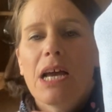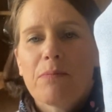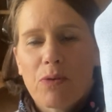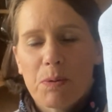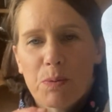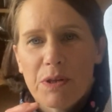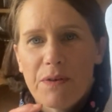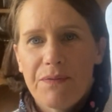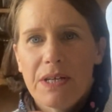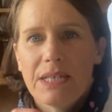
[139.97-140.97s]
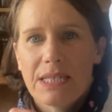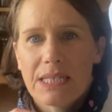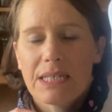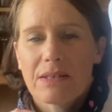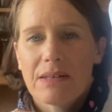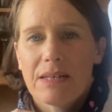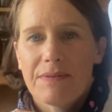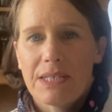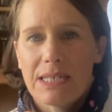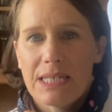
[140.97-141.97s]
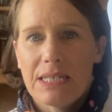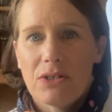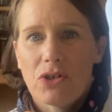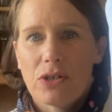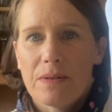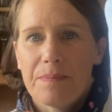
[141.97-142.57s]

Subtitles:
Probably one of the first things I ever stitched.